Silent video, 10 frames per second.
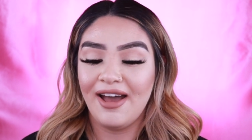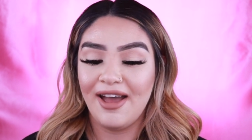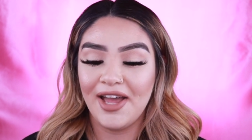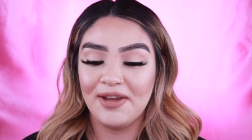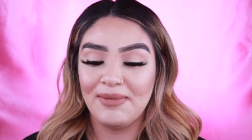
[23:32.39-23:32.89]

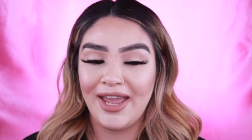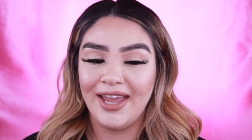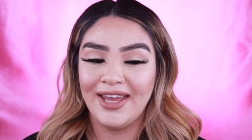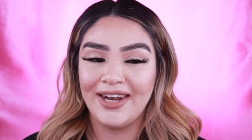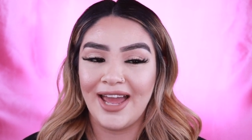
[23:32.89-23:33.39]
Um,
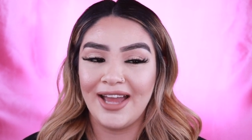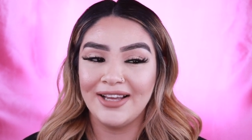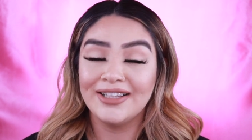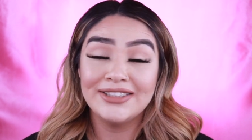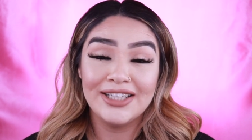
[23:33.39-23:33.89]
and
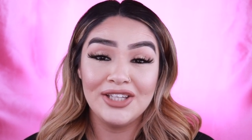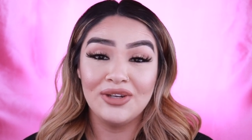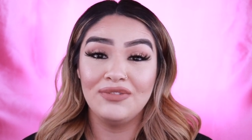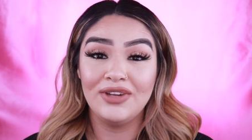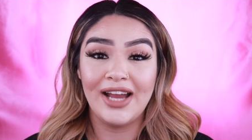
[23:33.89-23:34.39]
continue
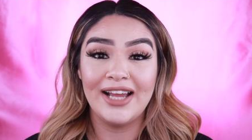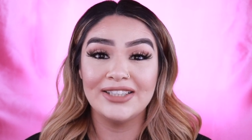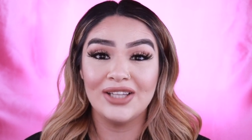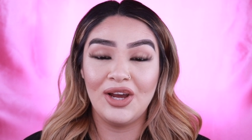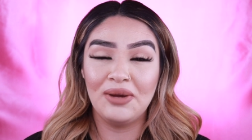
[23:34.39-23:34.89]
if you
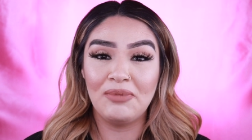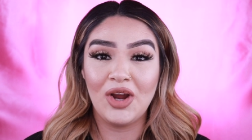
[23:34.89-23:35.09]
guys um,